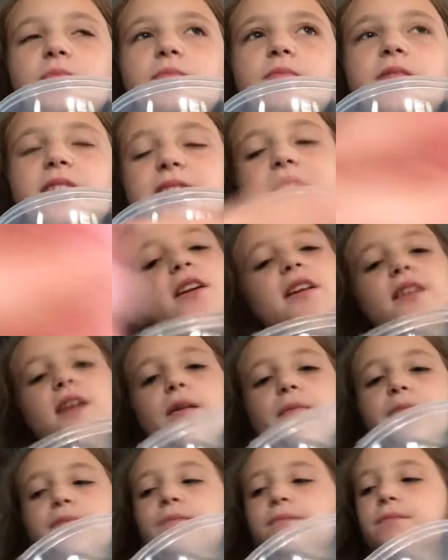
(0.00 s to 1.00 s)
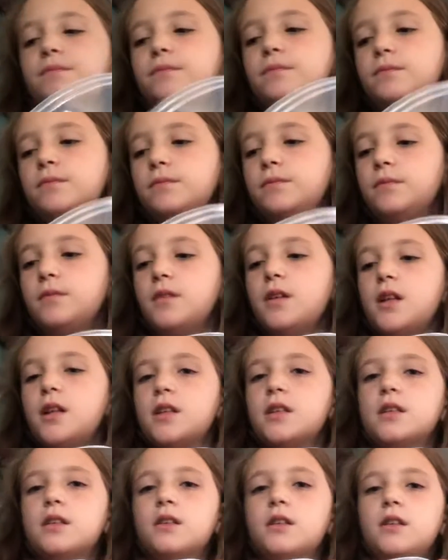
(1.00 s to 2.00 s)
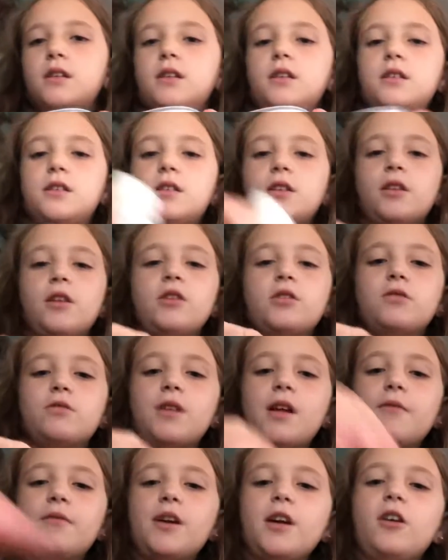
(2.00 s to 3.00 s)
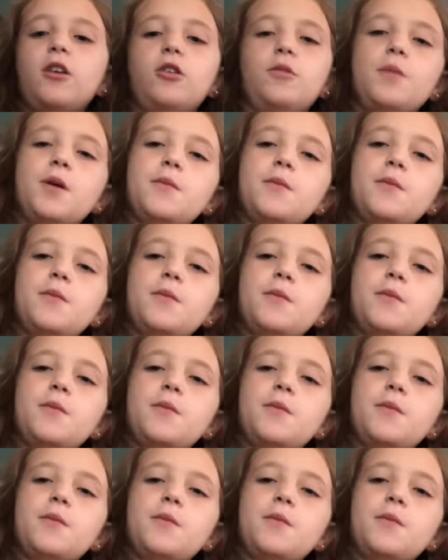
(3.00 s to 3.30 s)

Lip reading: 6 out of 10. So that's what I rate all my